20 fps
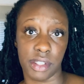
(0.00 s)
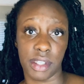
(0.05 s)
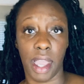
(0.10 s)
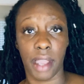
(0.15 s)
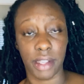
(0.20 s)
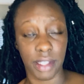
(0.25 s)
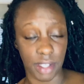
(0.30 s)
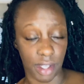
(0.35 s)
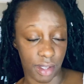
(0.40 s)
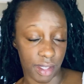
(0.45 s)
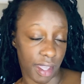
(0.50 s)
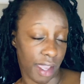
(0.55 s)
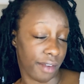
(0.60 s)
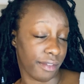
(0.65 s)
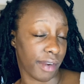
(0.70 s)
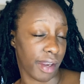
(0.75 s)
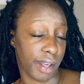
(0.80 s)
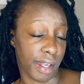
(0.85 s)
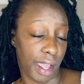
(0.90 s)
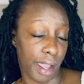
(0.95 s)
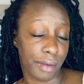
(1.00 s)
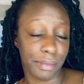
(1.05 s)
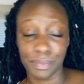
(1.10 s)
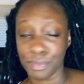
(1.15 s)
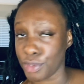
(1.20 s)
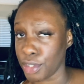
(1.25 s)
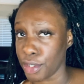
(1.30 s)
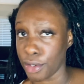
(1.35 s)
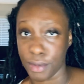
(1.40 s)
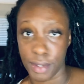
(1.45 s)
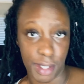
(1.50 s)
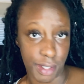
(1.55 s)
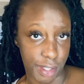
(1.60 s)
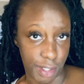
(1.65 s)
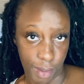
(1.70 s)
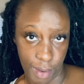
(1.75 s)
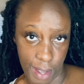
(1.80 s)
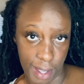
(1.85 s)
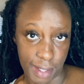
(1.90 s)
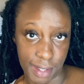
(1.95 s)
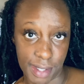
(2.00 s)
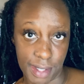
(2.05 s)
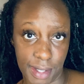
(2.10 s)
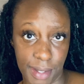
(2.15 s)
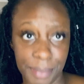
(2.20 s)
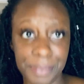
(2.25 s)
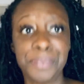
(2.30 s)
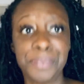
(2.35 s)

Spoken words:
I can tell you that right now. You're gonna get your answer.